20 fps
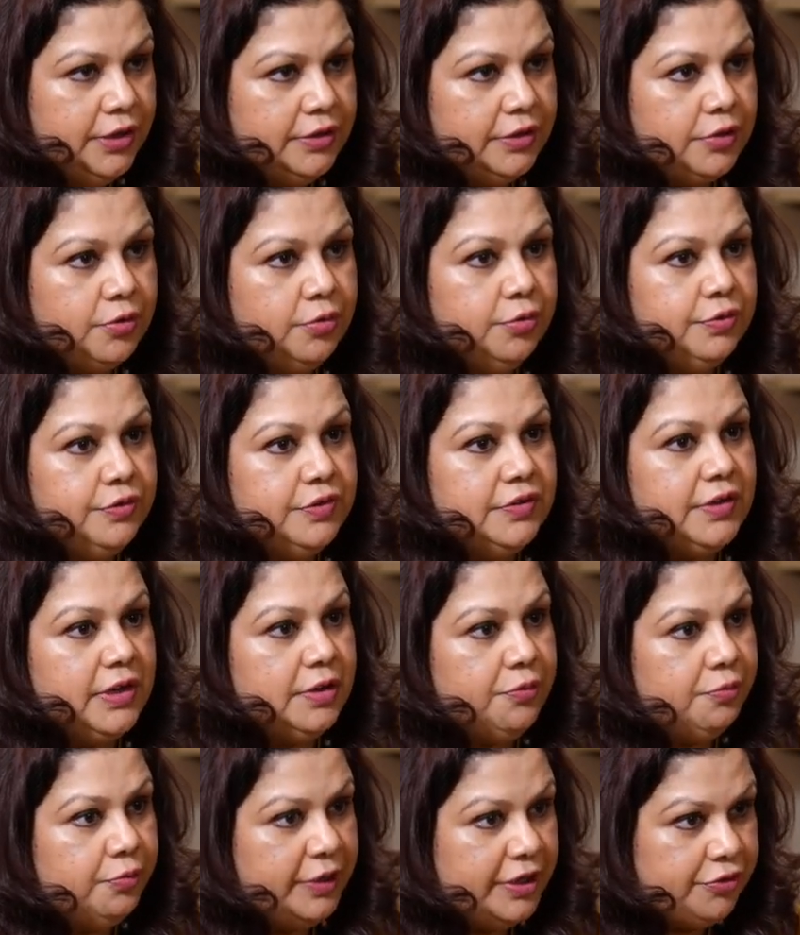The codes
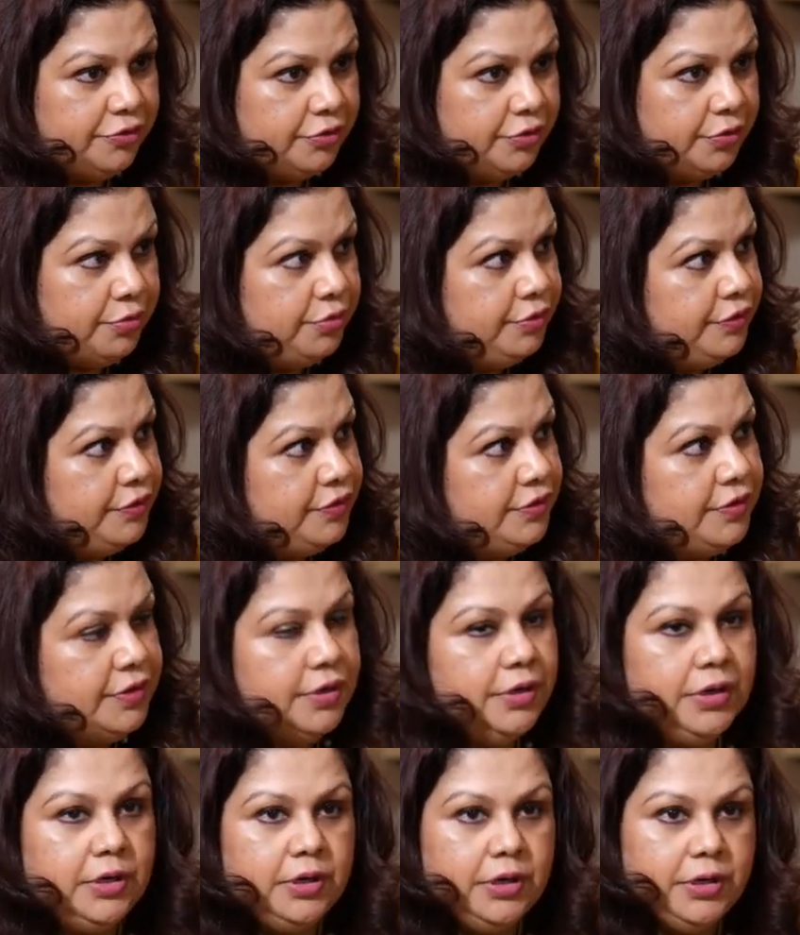are wage codes,
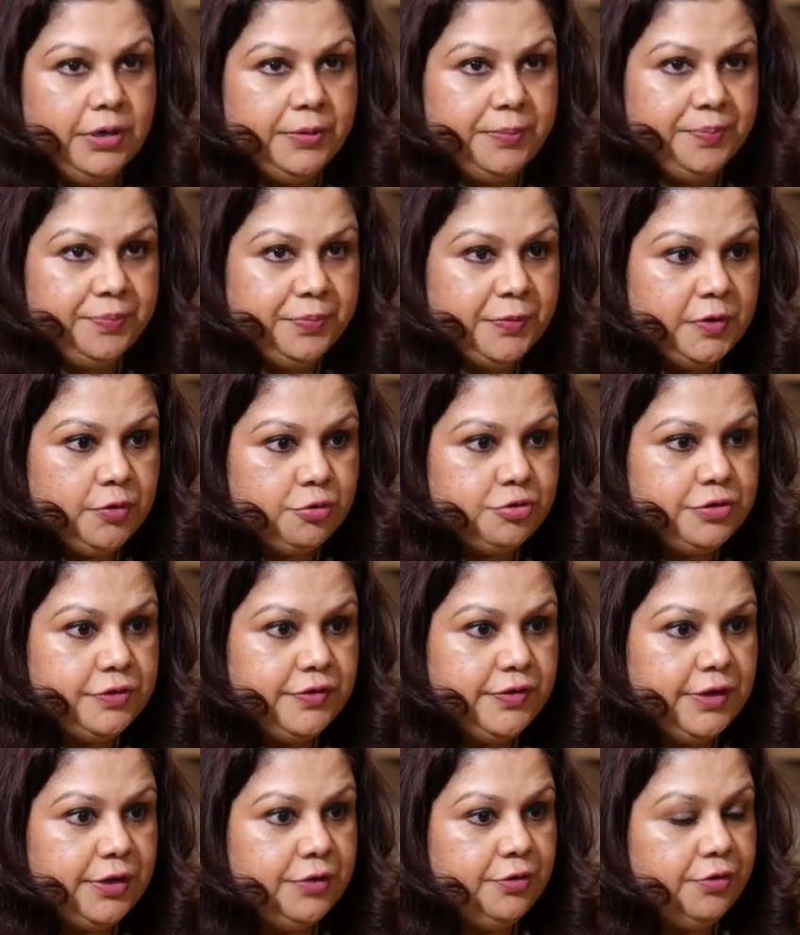social
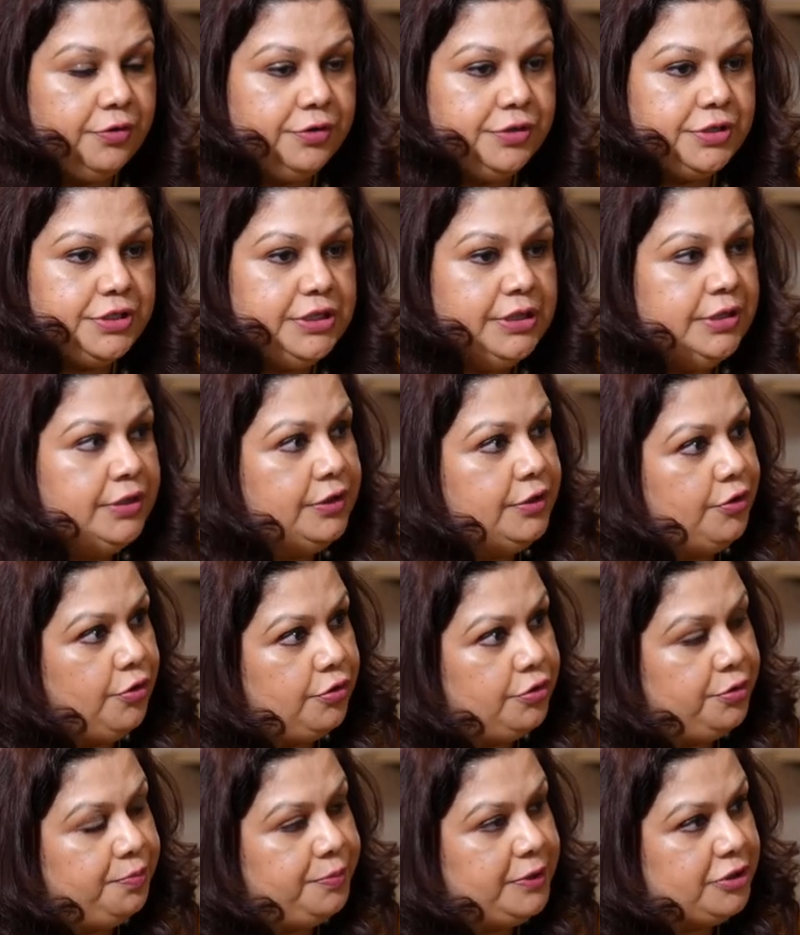security, the
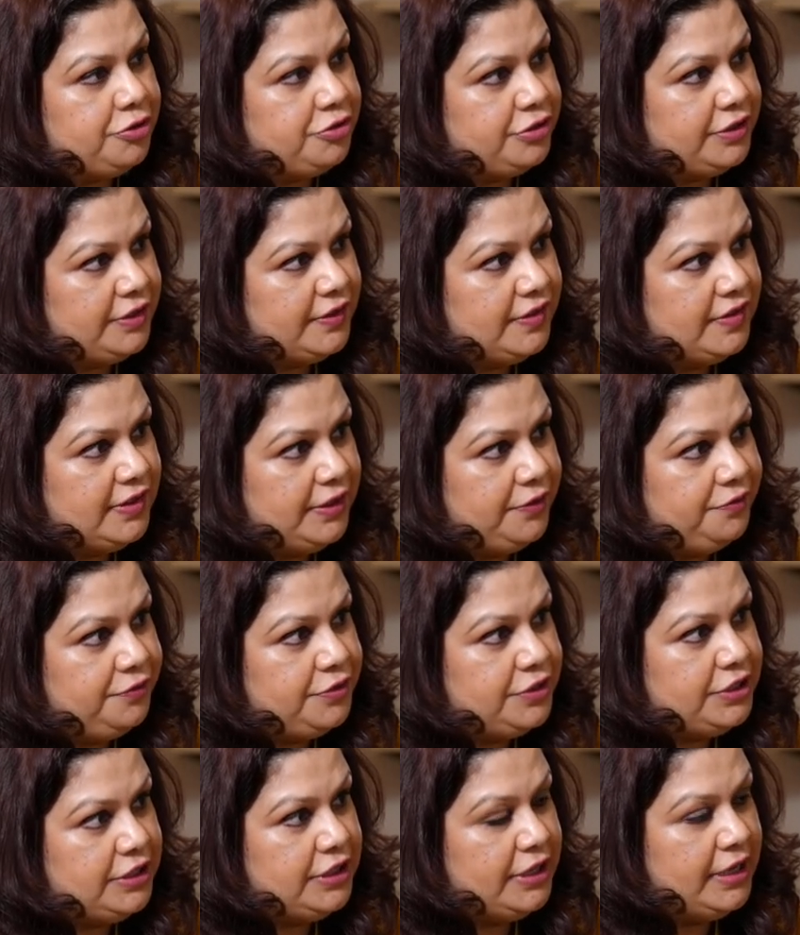occupational
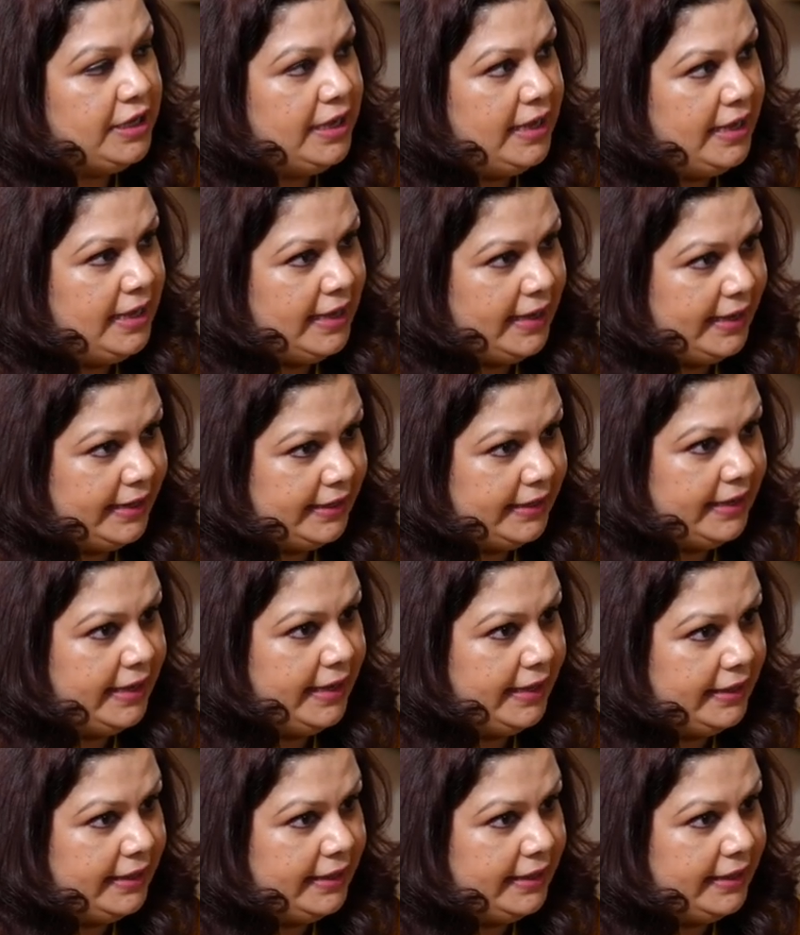safety and